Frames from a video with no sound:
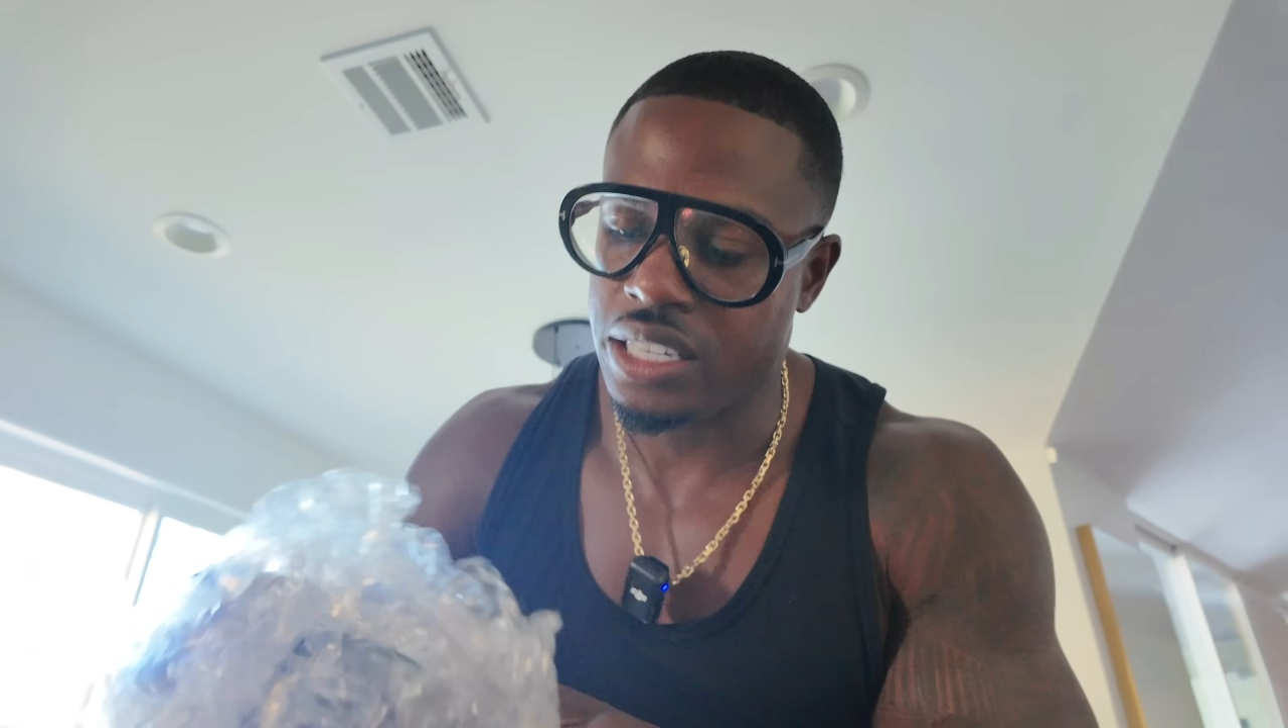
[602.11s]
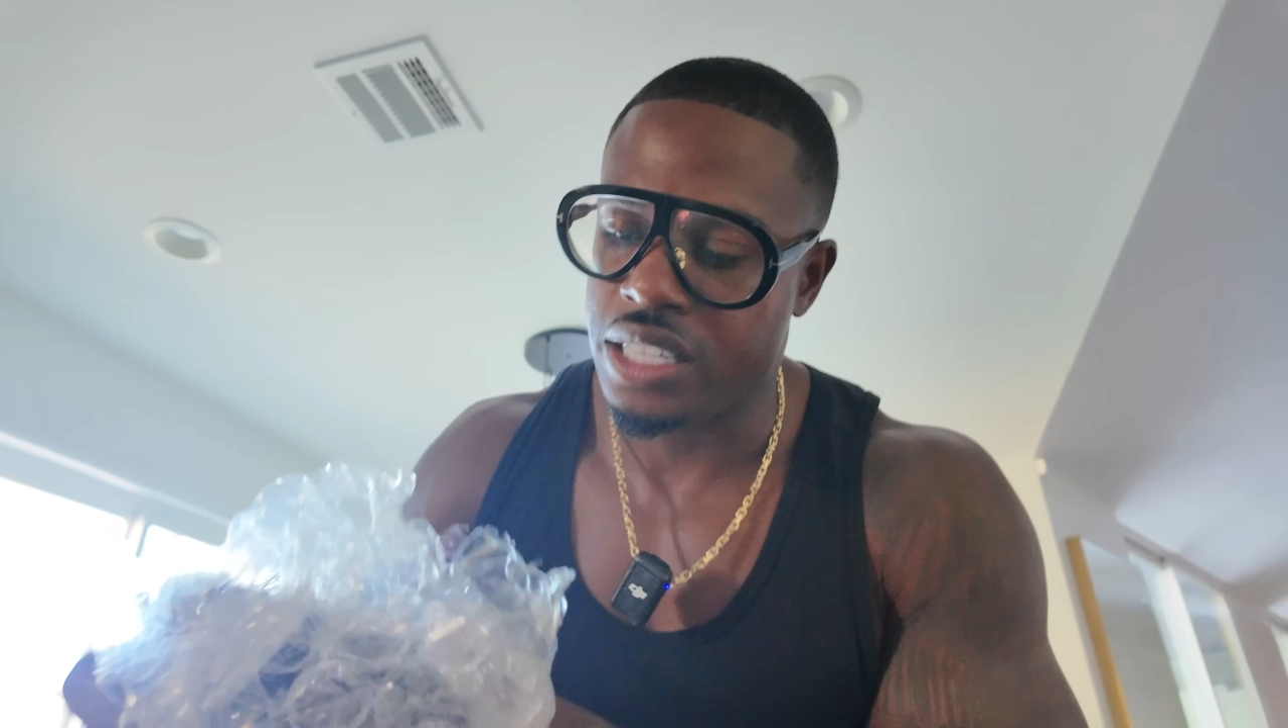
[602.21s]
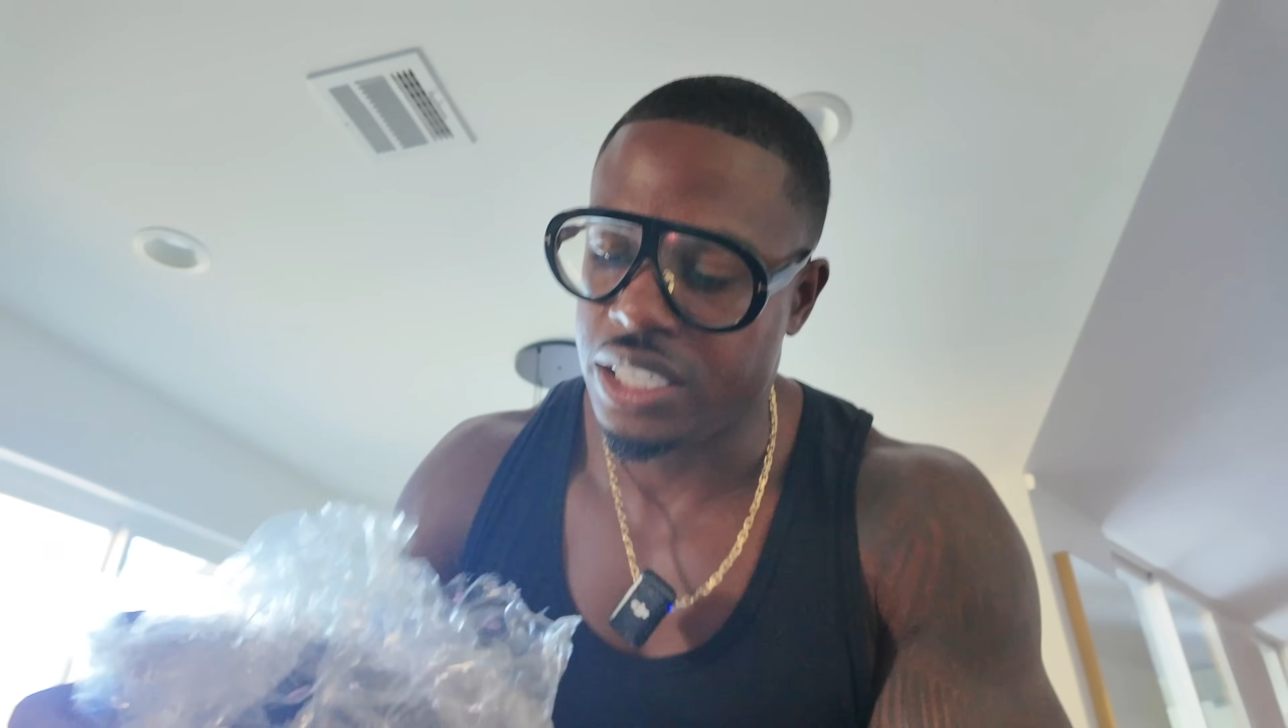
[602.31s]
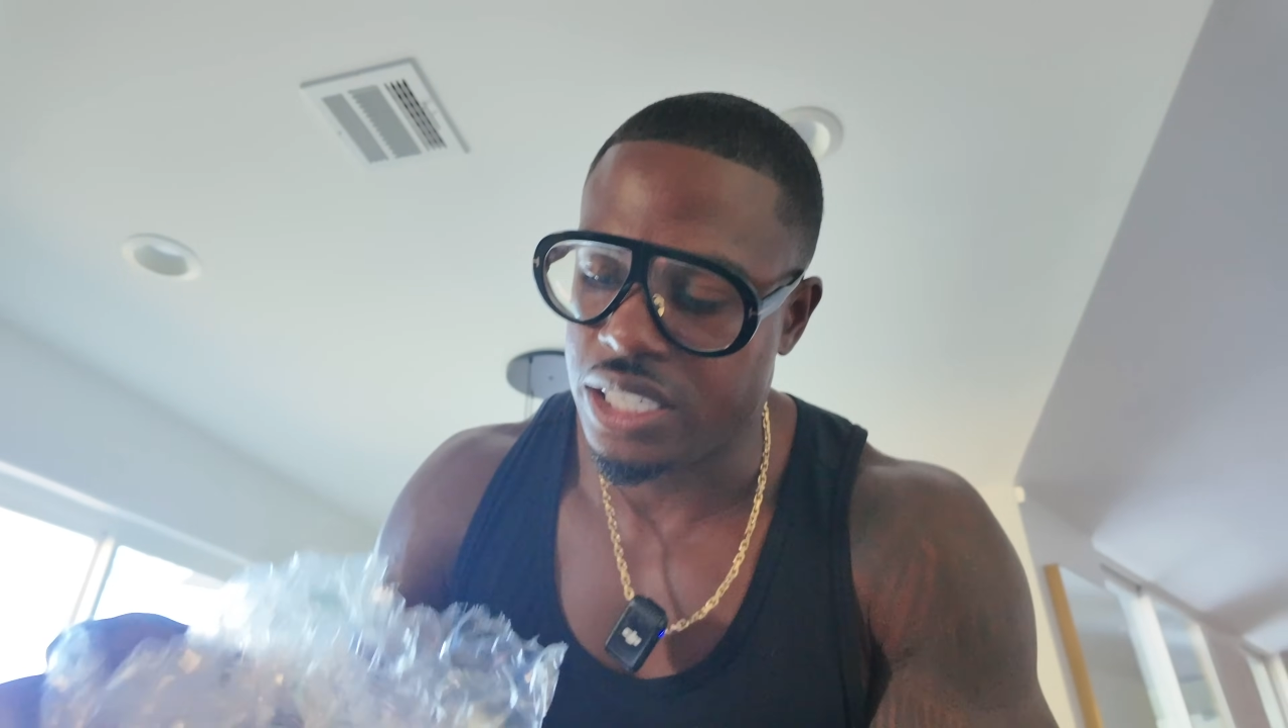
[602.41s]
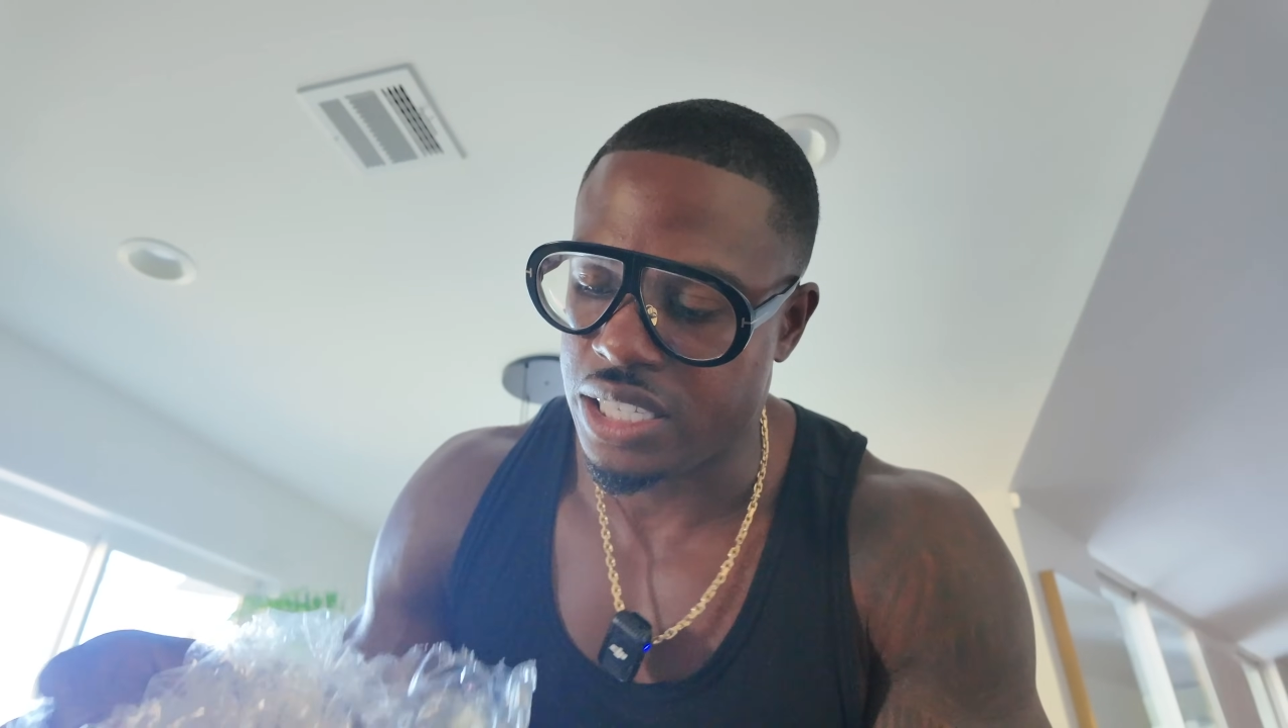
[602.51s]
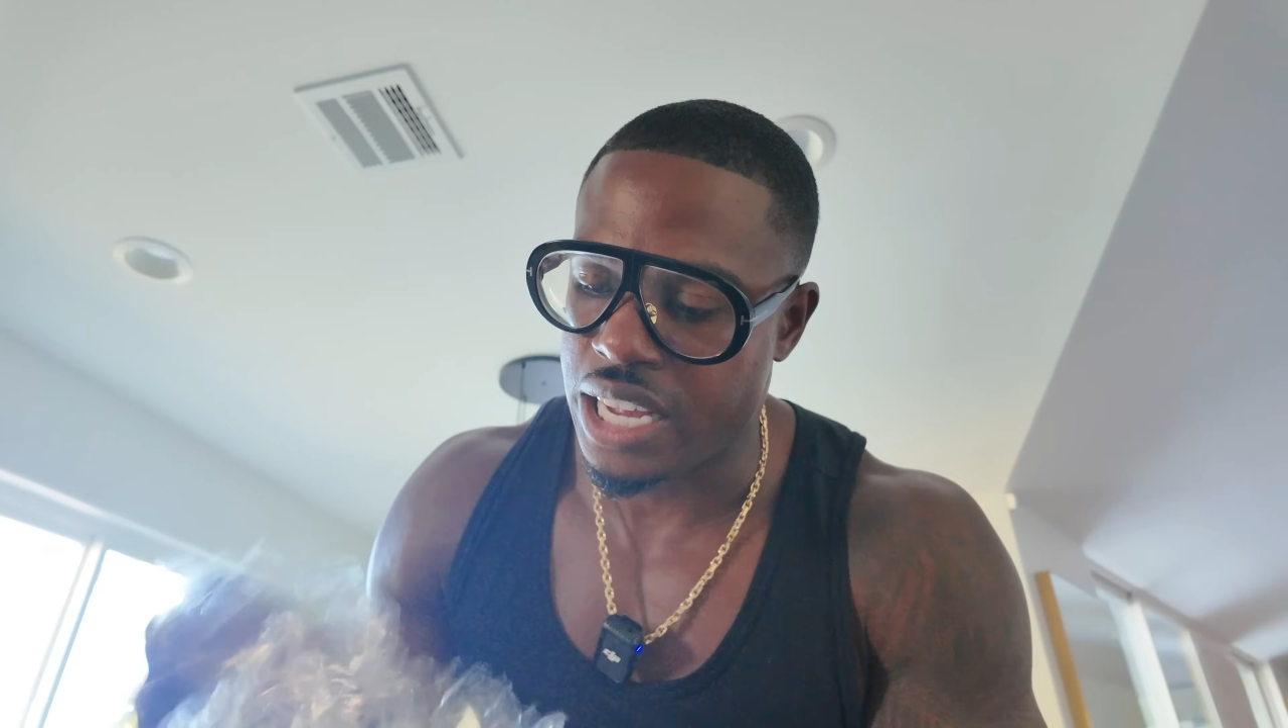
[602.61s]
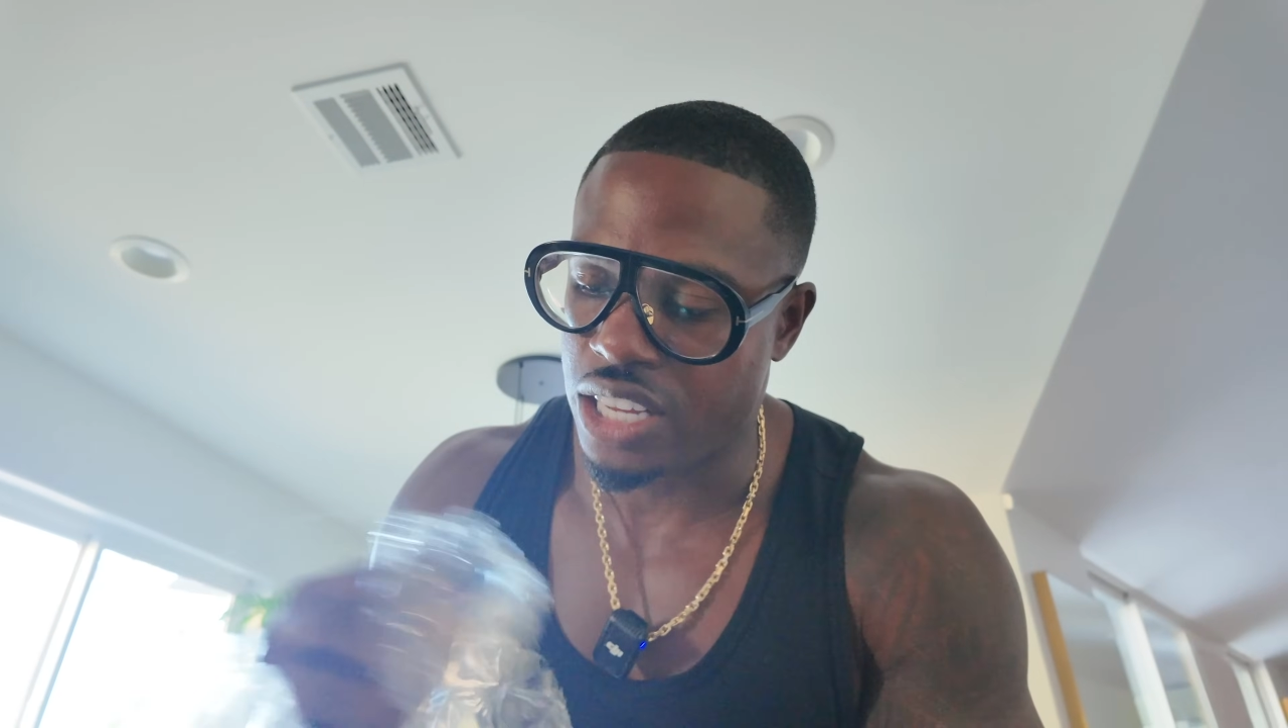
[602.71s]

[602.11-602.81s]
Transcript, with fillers: this is the